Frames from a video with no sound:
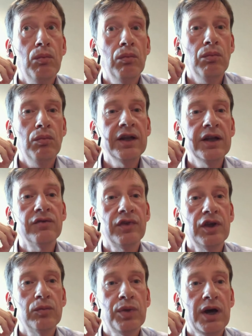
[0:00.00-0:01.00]
many of
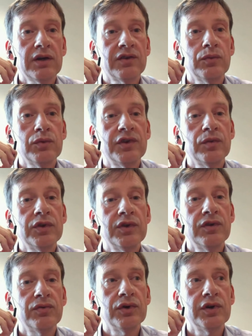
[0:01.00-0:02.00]
the impacts that were
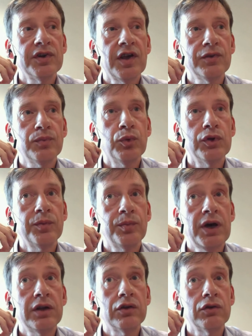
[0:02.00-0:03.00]
submitted for assessment
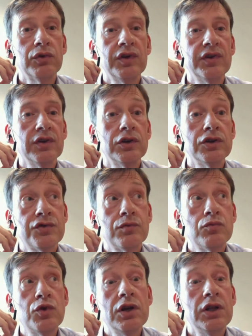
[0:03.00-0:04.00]
depend on research
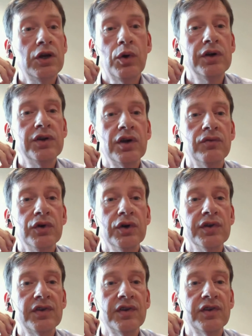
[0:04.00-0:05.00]
from really quite
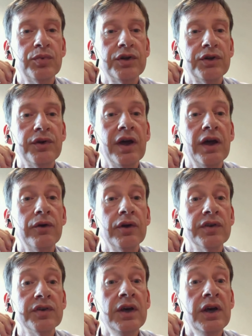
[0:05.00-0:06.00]
diverse disciplinary
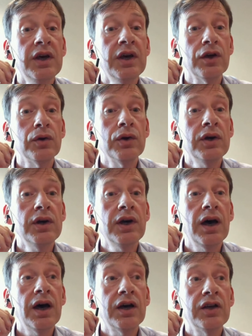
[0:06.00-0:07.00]
areas. So
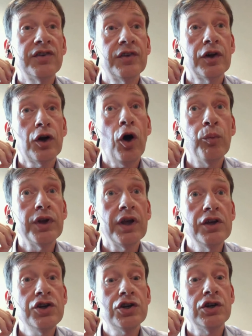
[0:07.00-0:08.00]
it's the
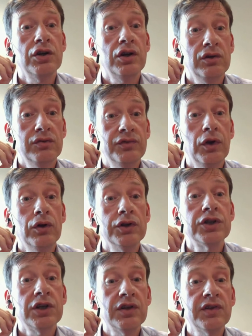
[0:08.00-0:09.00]
combination of
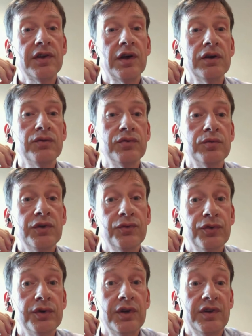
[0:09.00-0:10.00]
knowledge and insight from
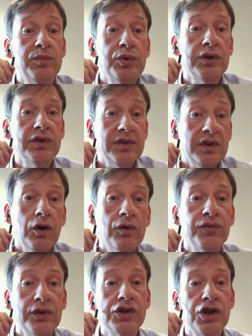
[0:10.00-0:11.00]
different disciplines that
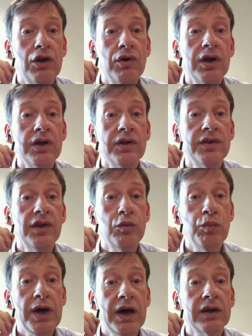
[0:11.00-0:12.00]
often generates
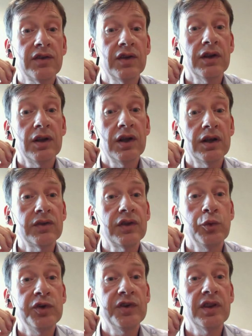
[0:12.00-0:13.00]
impact, and I
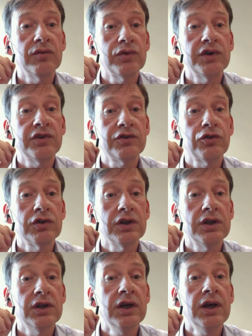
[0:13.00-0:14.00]
think we see that very
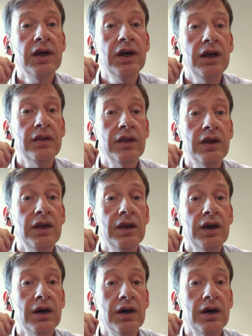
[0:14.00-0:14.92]
strongly in the